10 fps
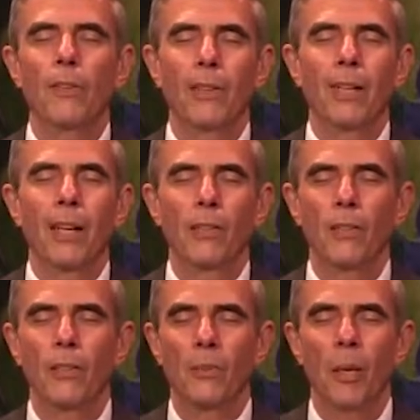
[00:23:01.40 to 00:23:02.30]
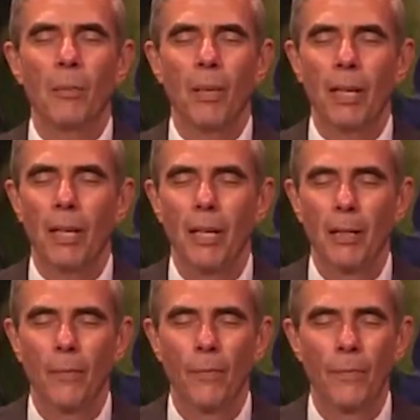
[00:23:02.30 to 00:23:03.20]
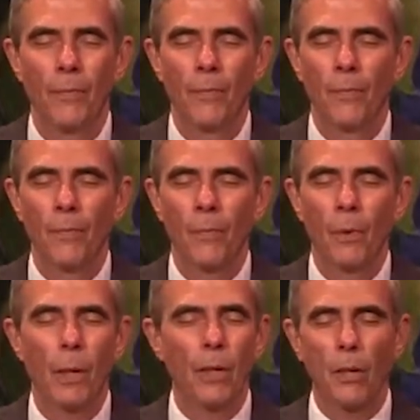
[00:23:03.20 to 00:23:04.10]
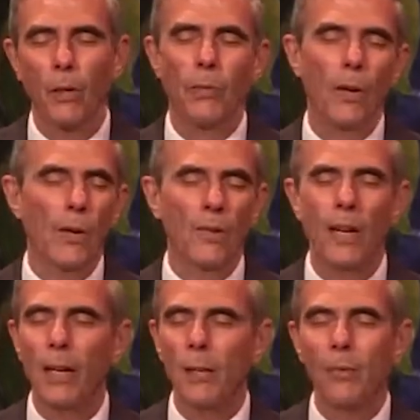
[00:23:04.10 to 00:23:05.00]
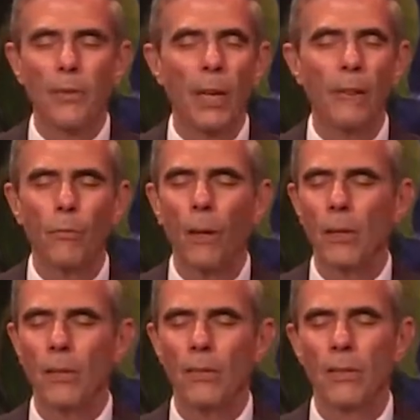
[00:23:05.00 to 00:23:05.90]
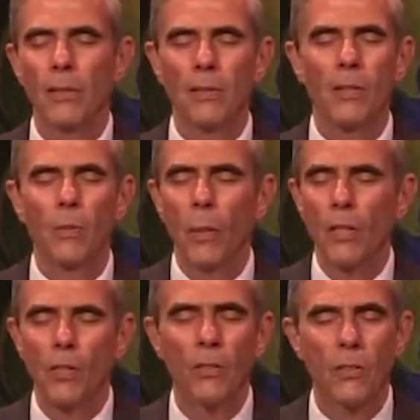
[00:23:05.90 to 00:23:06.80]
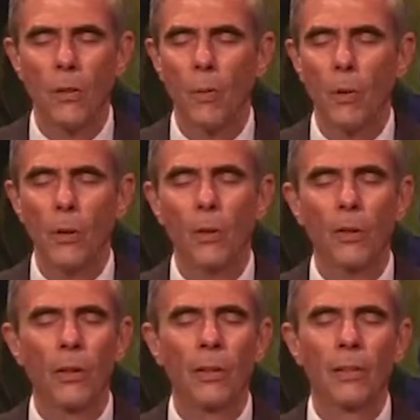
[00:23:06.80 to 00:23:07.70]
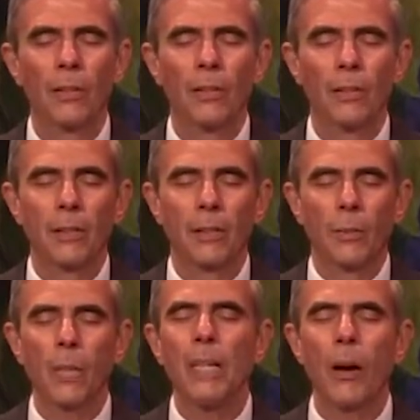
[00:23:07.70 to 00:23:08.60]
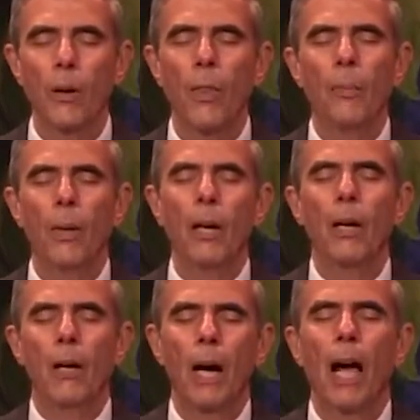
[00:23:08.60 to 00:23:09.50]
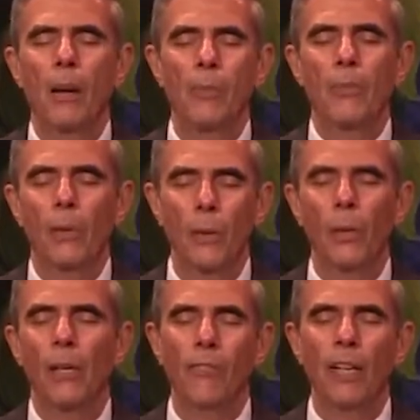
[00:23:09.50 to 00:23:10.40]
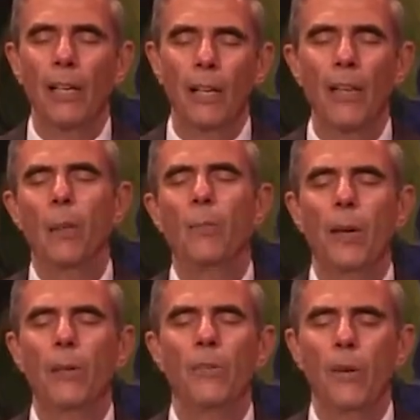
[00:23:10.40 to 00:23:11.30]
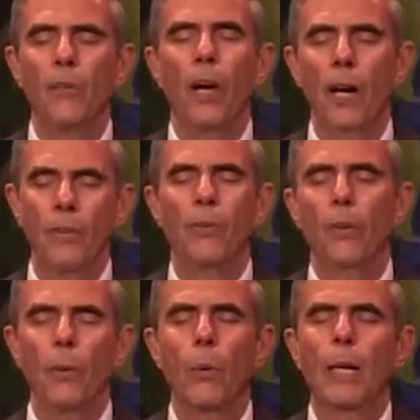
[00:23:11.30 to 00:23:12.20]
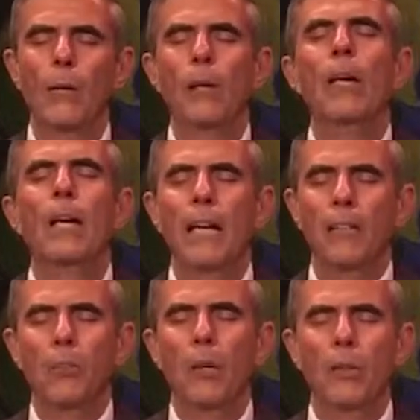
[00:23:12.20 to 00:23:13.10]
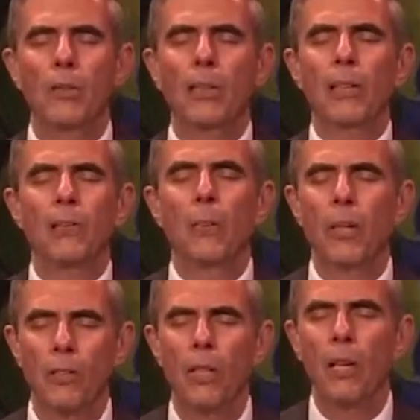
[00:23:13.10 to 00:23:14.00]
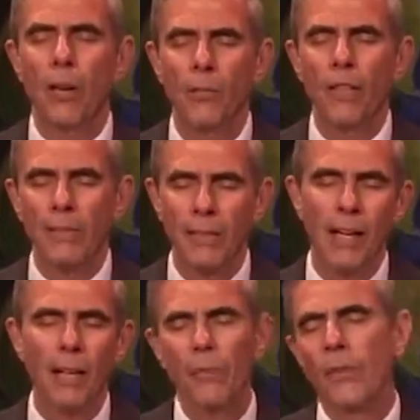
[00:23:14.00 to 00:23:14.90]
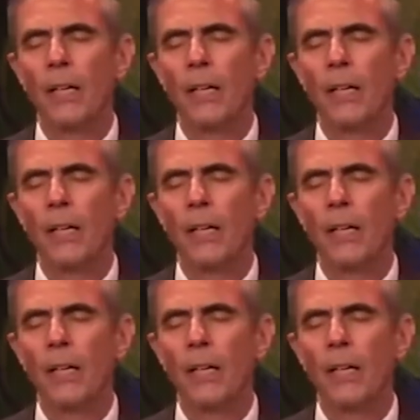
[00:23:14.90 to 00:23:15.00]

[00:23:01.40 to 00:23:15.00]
intentions may be, greater good for ourselves, loved ones, situations in the world, we know that we are absolutely feeling the impulse of God for a greater experience and expression of itself.